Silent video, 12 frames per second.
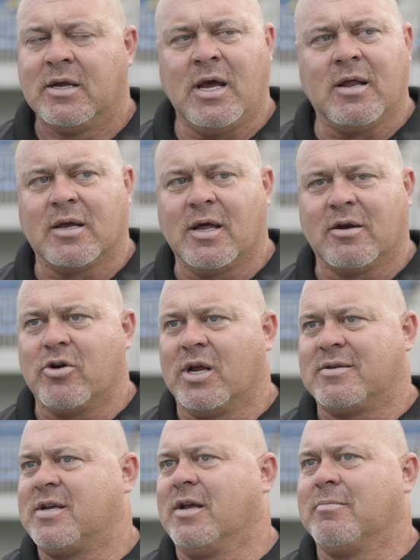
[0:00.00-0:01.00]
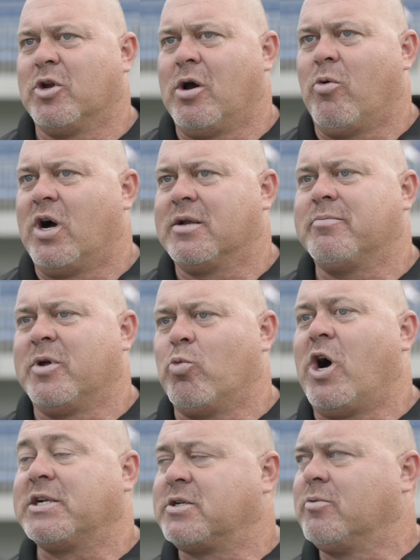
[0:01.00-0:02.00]
yeah they got a great team you know i've been
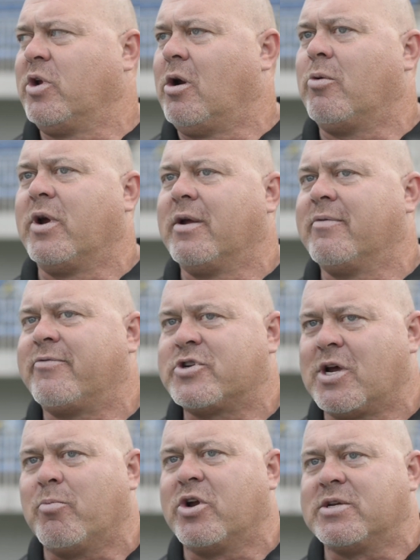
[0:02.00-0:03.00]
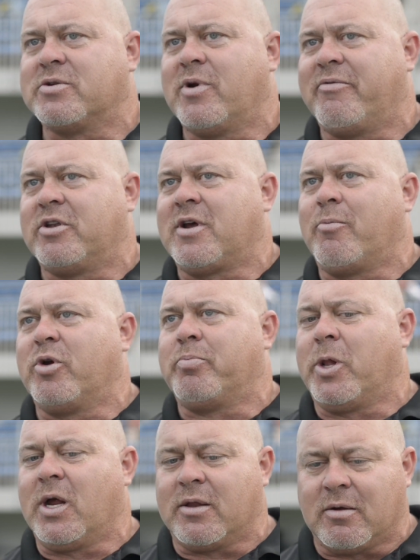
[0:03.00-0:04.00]
watching you know we for some reason every time we
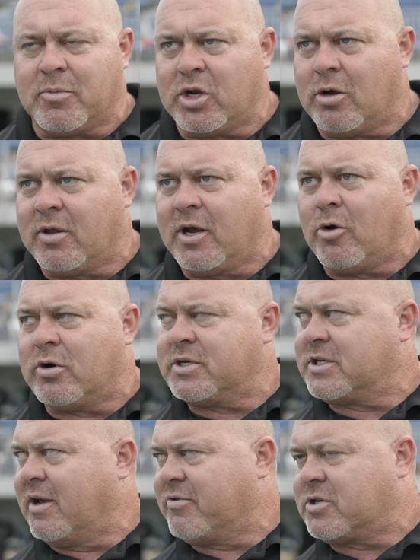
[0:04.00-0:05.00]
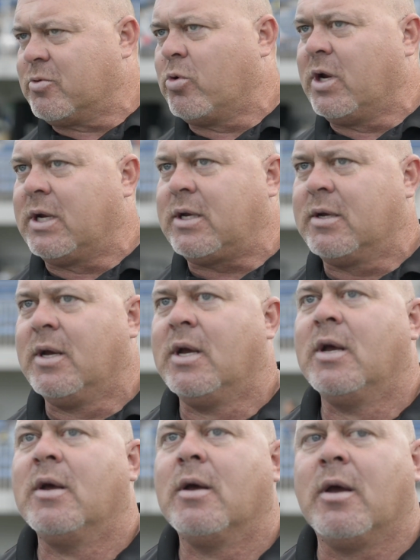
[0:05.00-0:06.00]
play them you know they always give us a week
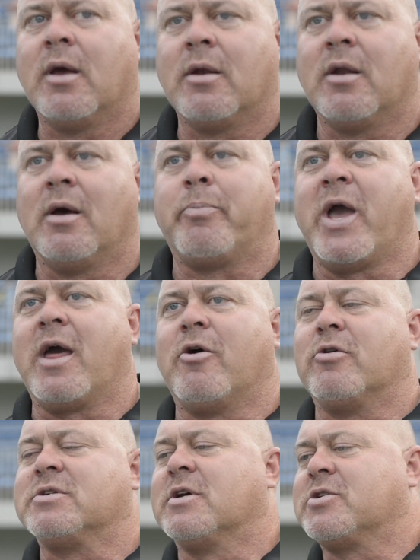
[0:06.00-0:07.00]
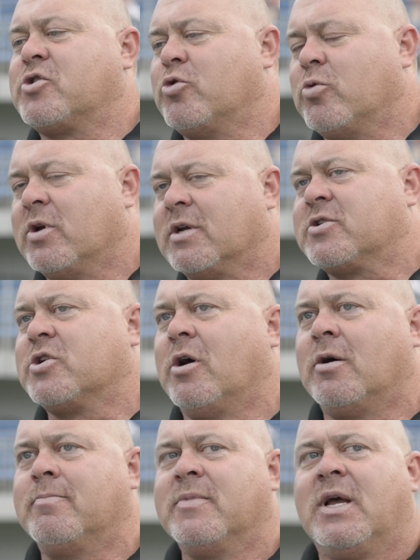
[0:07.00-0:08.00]
and uh, pan always has two weeks
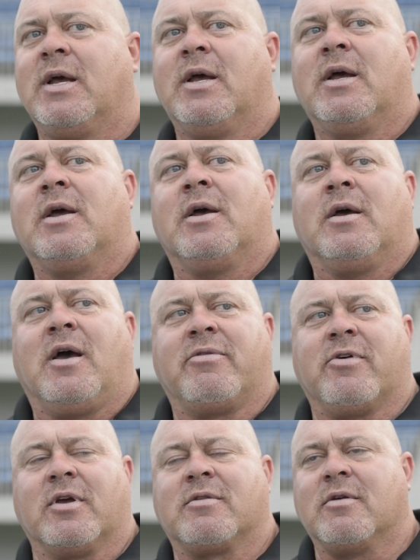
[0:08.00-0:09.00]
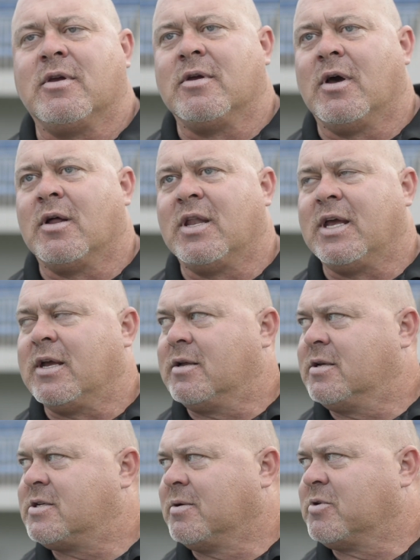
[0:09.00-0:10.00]
so I think the uh, league
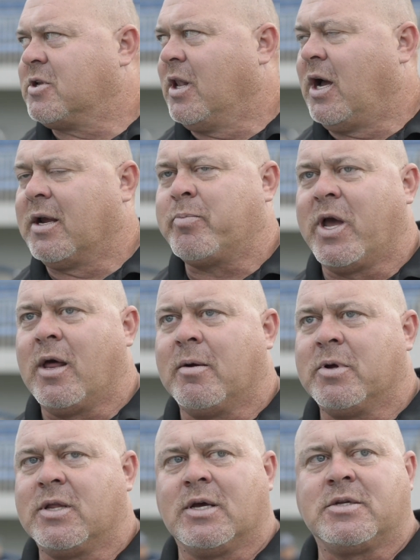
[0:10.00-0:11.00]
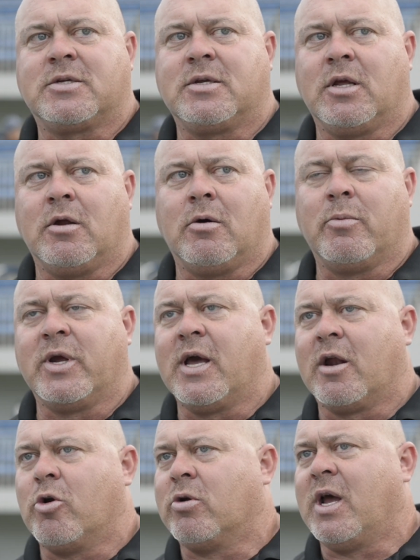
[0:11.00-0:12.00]
seems to like Pana, but that's you know, and we
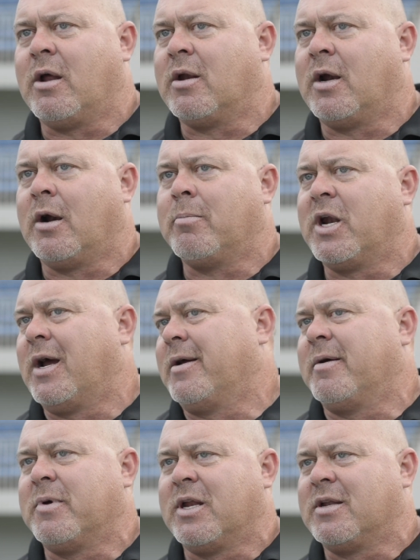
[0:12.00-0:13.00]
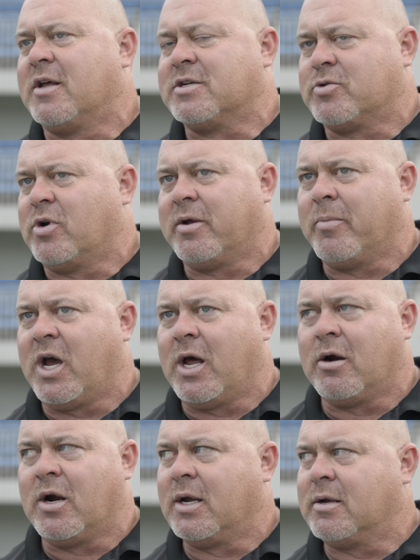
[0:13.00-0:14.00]
got to go down there. But I, I mean, it doesn't really
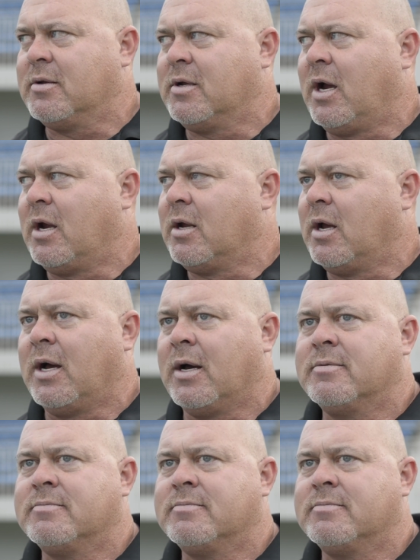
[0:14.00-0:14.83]
matter. I, I, uh,